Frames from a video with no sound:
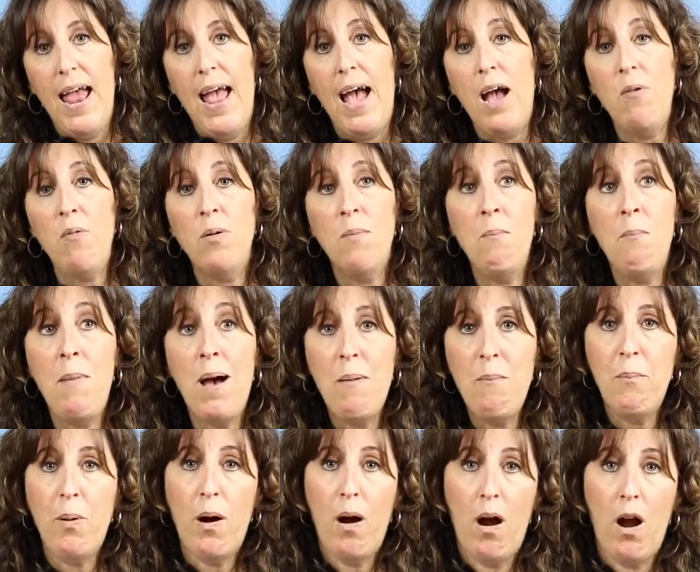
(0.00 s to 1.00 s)
And
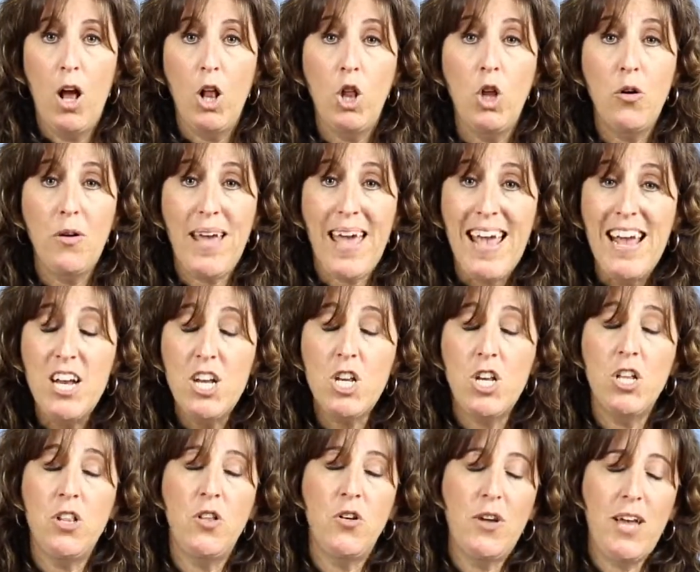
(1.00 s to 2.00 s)
remember,
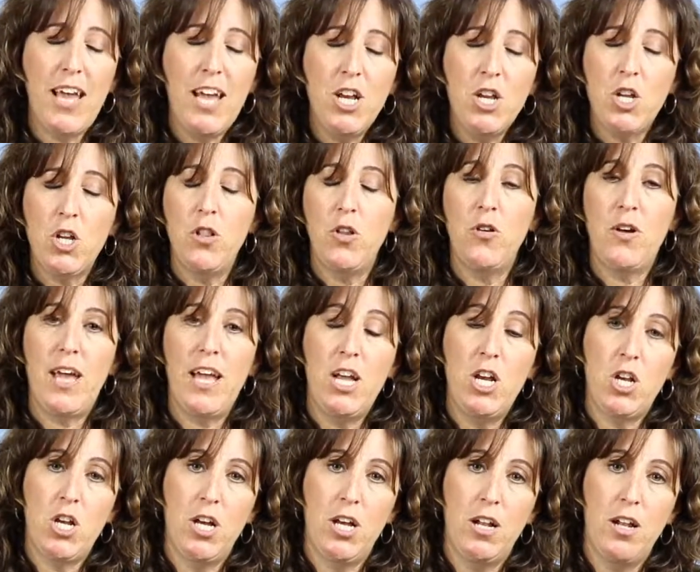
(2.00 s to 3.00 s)
location, location,
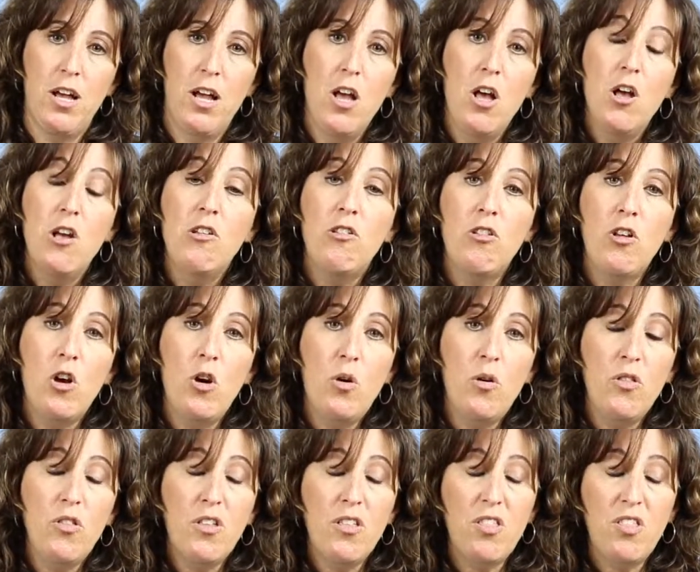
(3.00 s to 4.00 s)
location. So
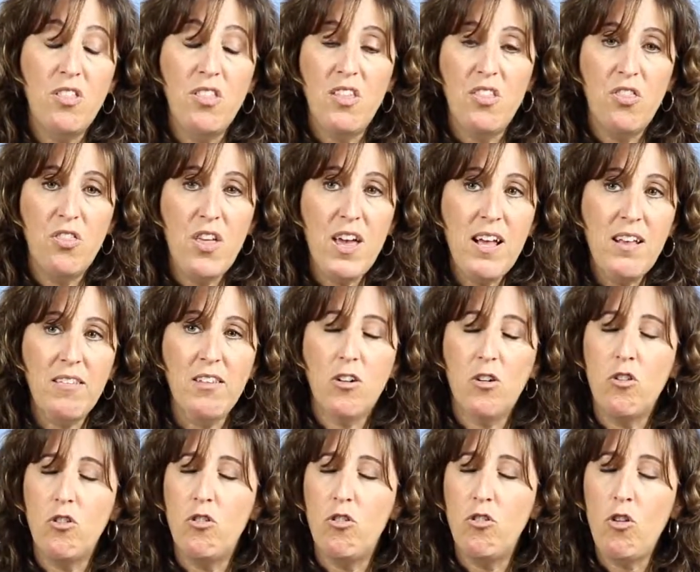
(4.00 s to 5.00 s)
the things that are
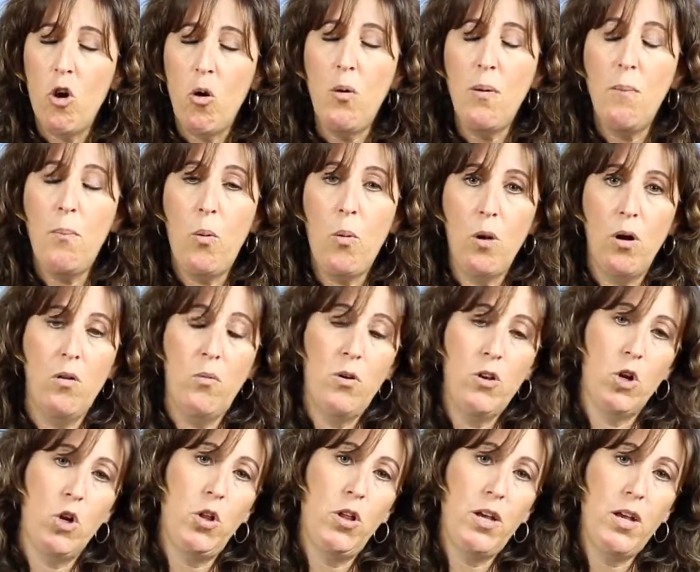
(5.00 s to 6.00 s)
so important when
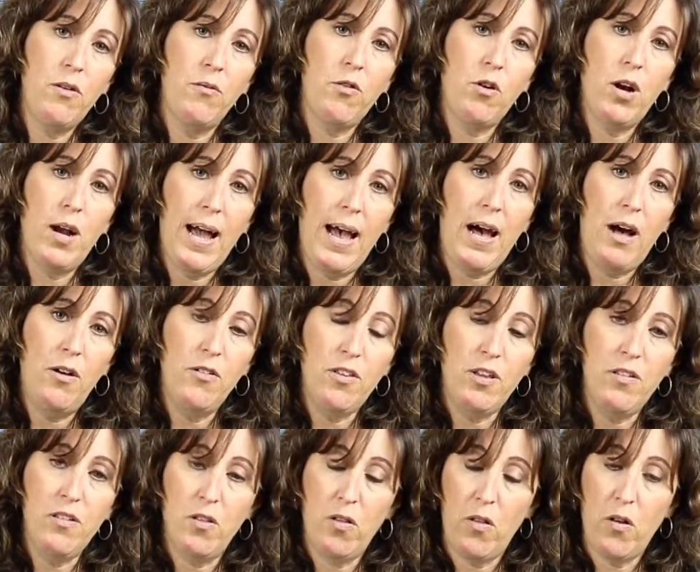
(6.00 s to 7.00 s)
you're looking for a house
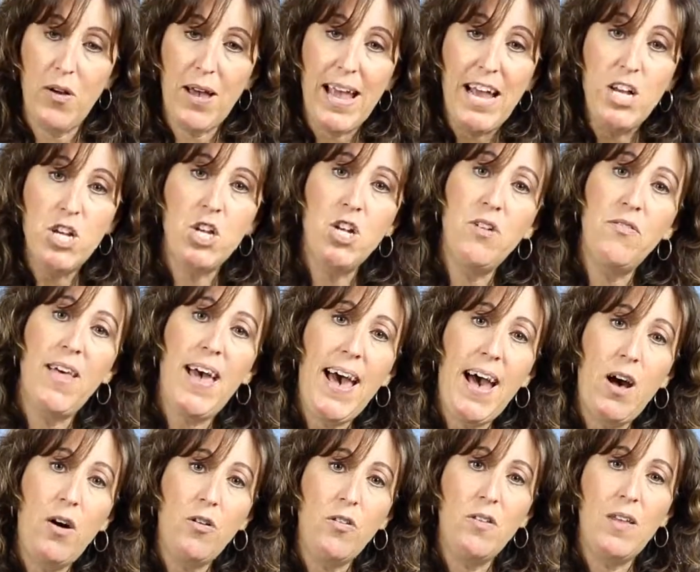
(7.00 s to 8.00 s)
is the location of the
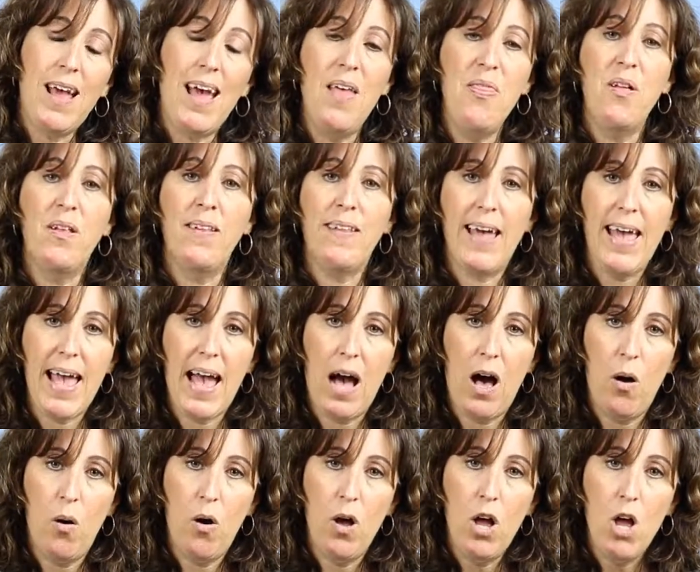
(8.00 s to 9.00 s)
house and the
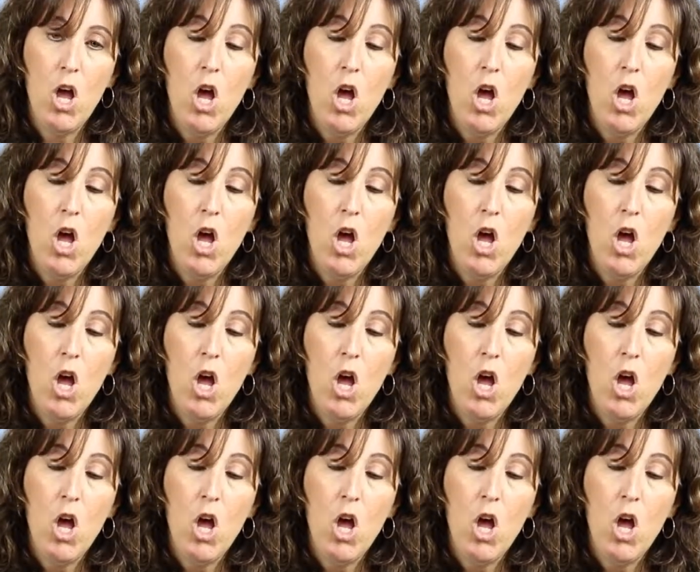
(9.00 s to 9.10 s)
layout.